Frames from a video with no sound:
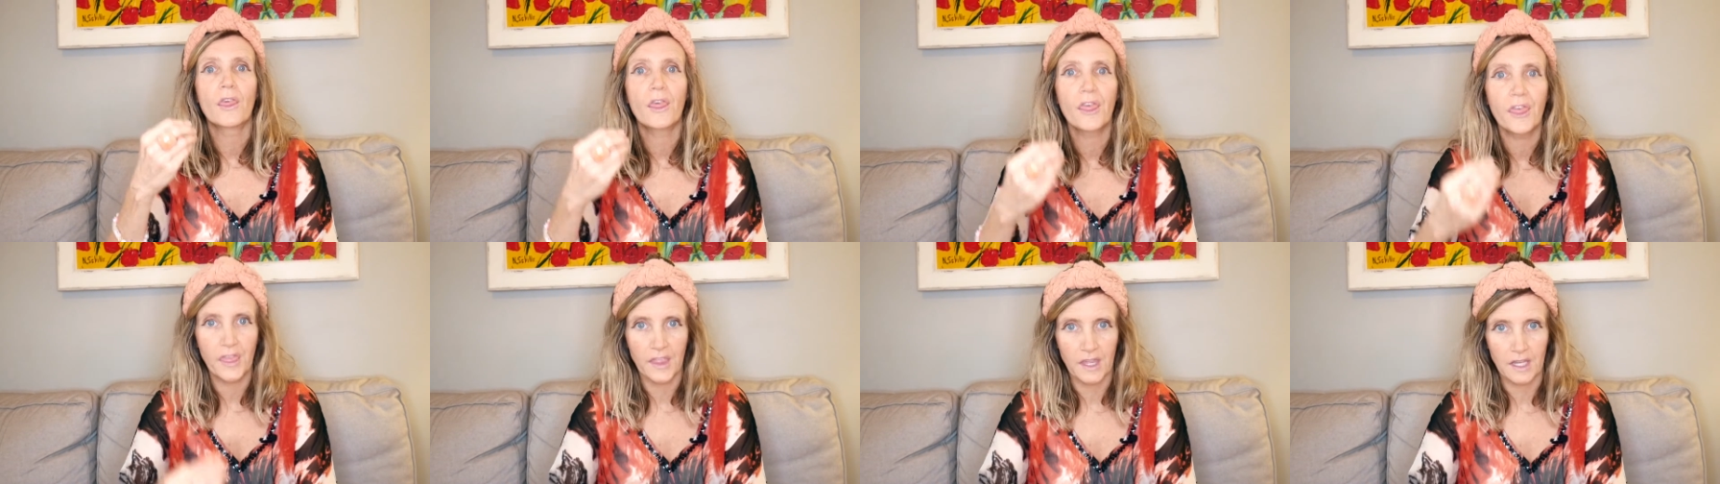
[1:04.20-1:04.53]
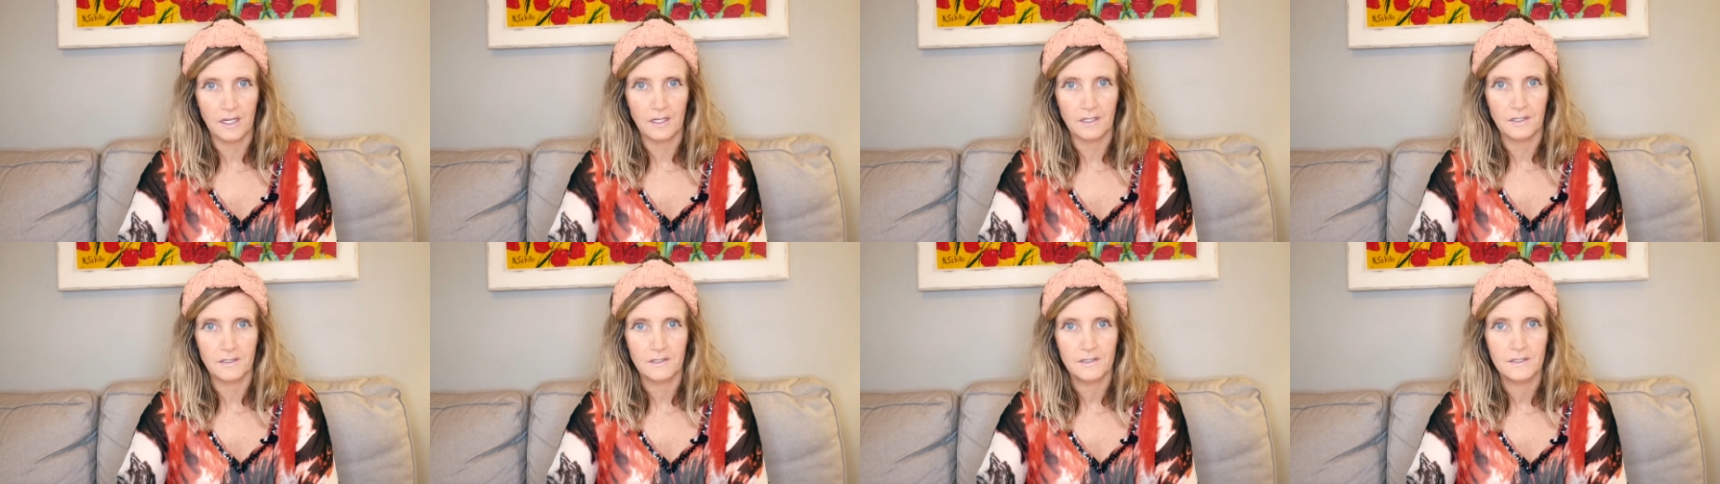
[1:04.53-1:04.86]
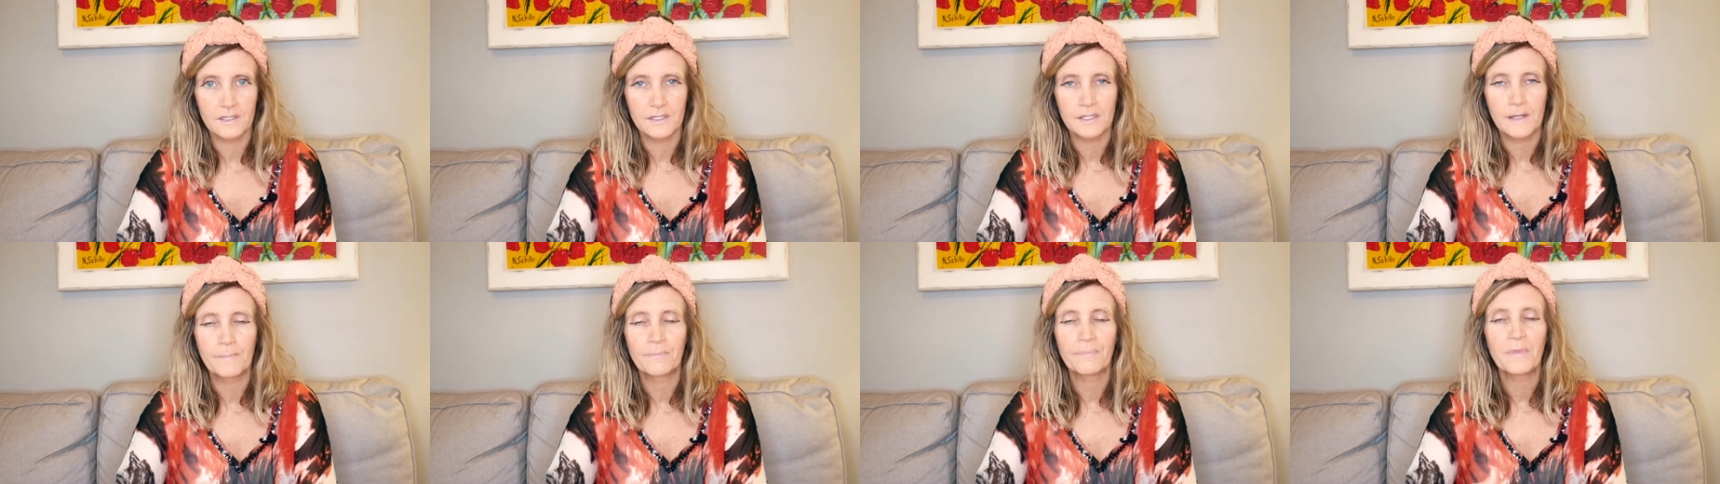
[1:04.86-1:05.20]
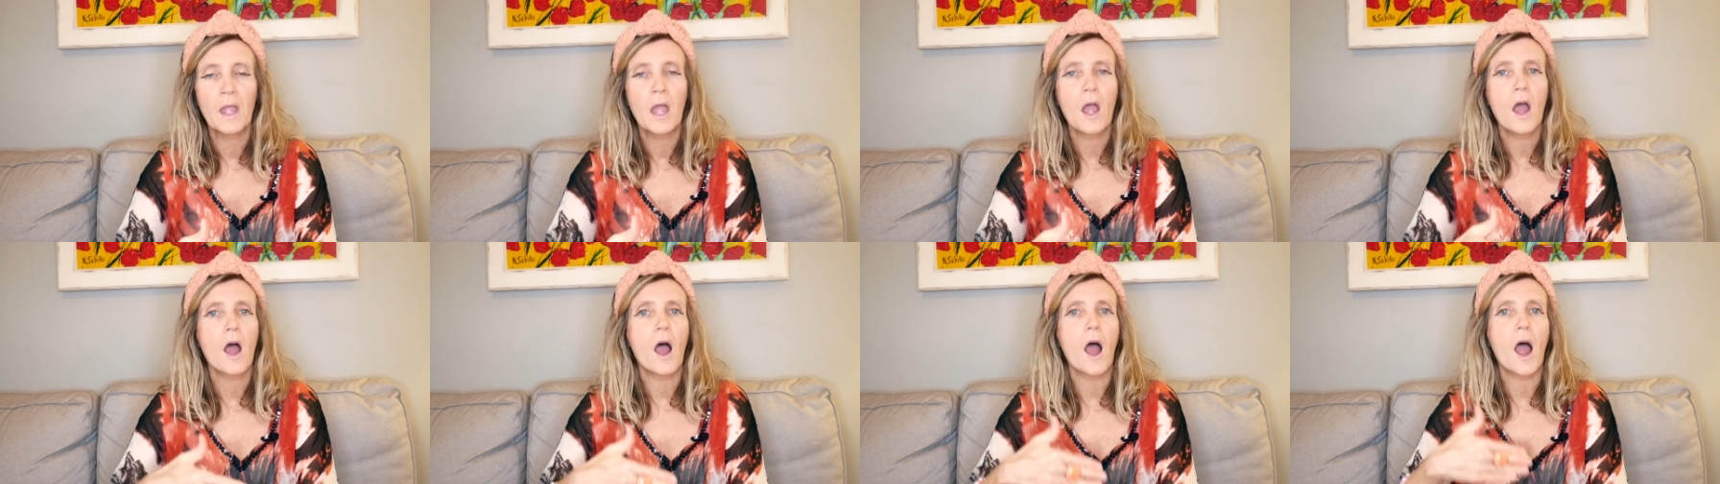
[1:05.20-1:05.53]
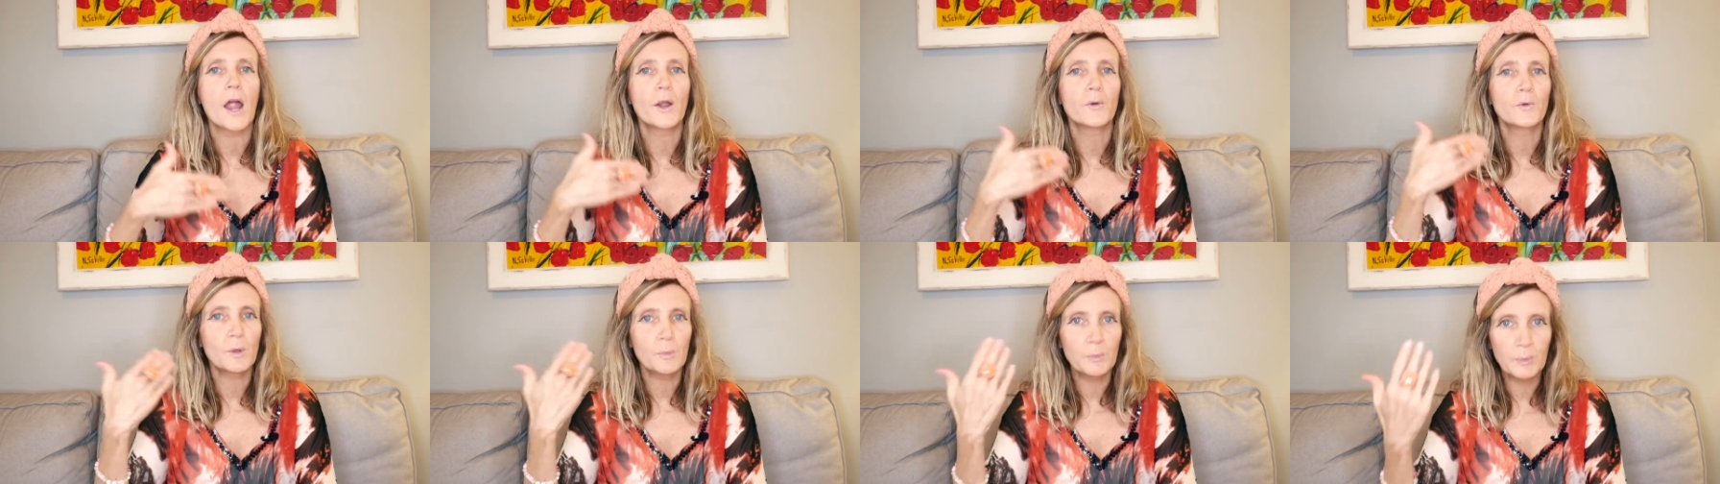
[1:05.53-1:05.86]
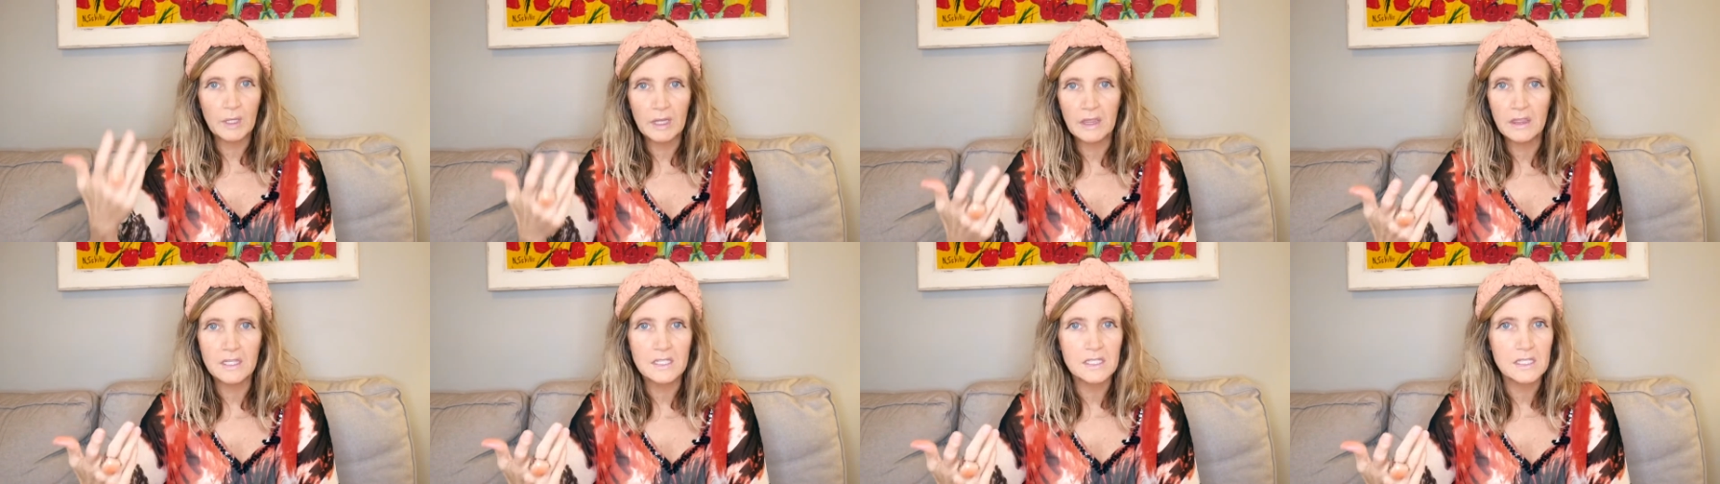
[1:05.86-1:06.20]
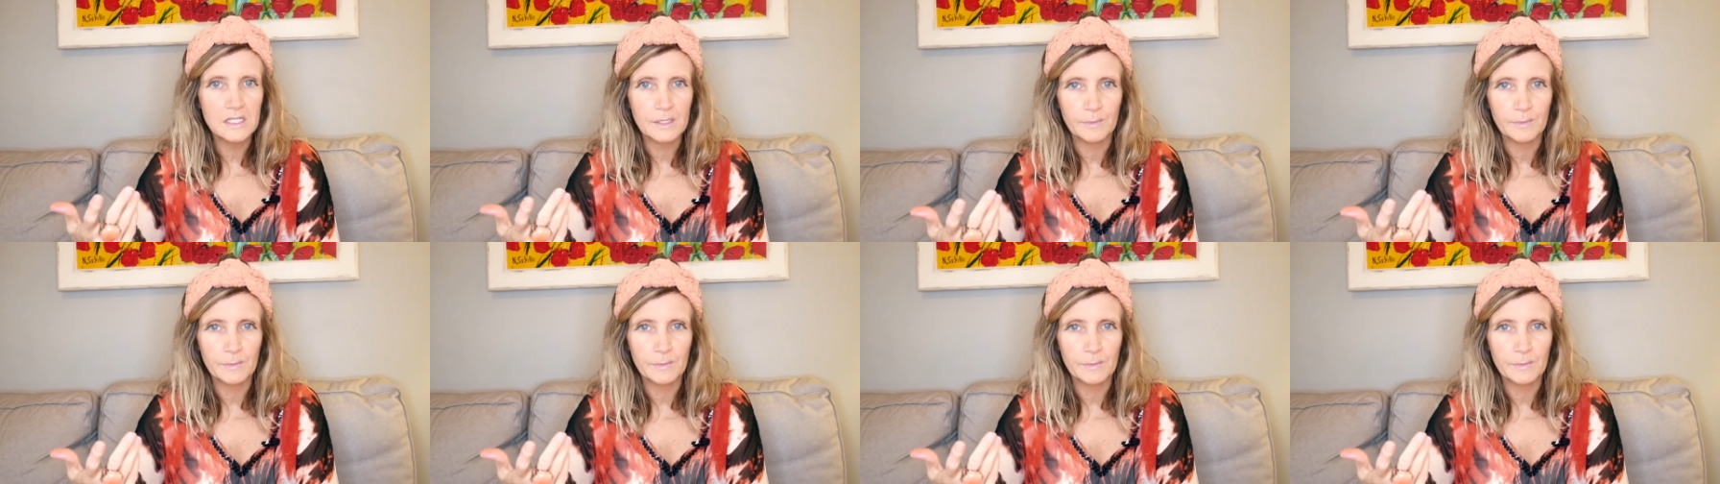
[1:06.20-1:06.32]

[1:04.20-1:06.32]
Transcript: things. I repeat this